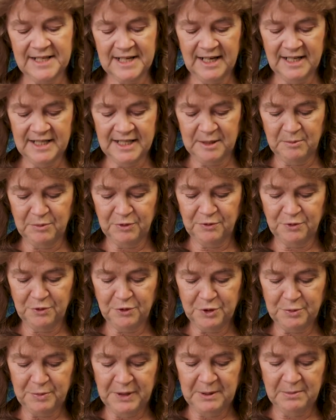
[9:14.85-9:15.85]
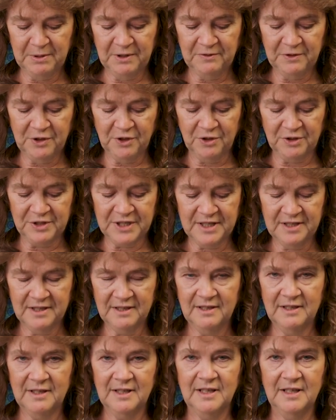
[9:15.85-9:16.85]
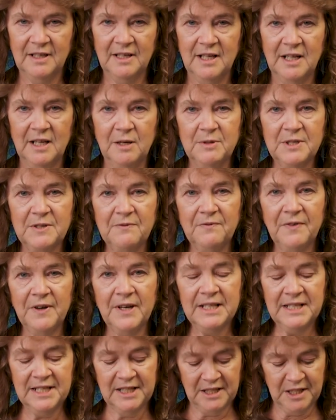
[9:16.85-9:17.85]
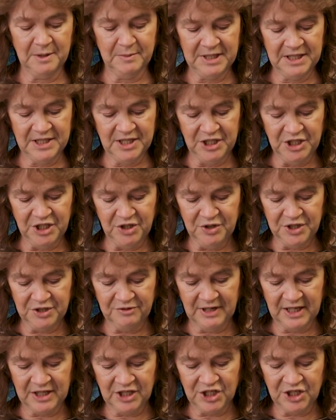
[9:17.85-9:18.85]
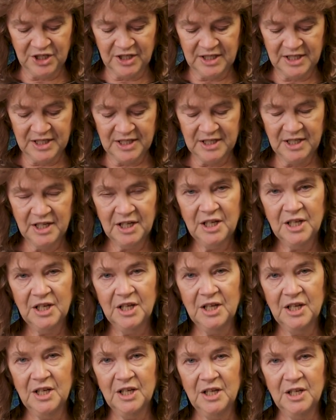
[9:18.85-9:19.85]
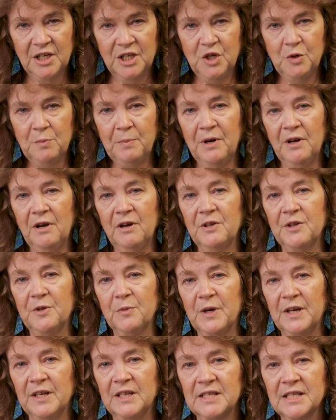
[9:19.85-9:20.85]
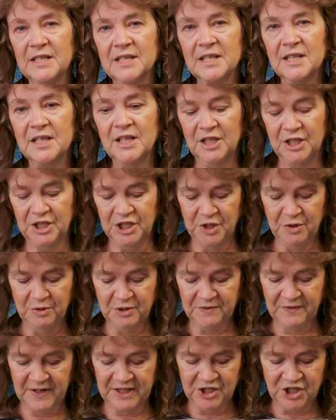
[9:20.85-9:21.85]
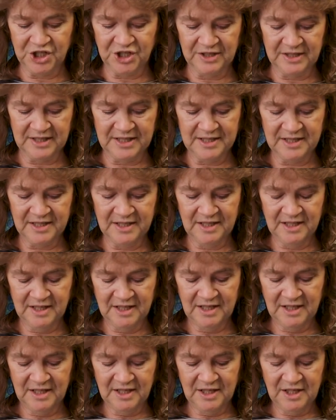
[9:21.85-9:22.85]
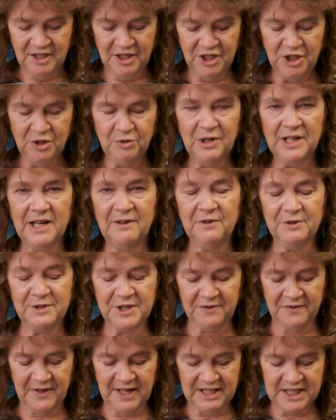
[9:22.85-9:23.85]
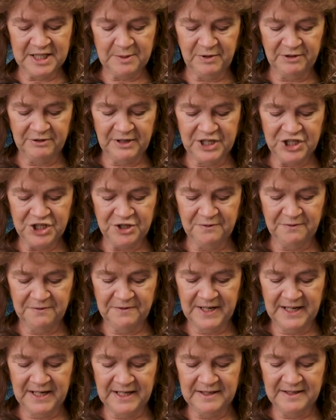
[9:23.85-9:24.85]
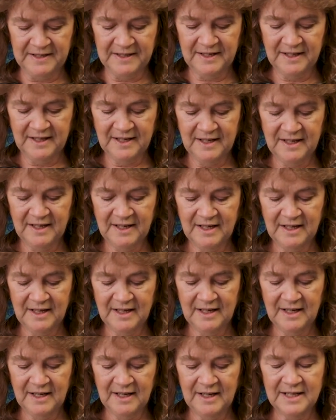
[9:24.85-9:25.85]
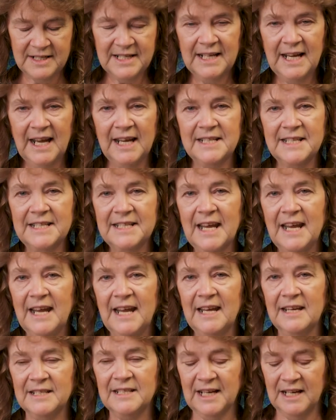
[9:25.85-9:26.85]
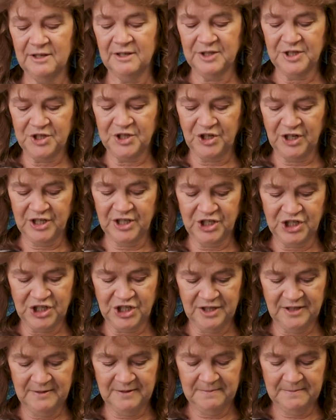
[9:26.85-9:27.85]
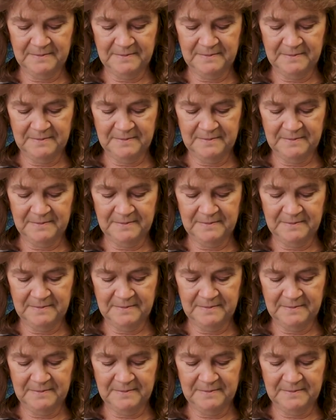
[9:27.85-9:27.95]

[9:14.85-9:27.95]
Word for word: standing before the people of God. He was inviting them into new directions, new pathways, new adventures, new levels of exploration and faith. And he had his hand outstretched.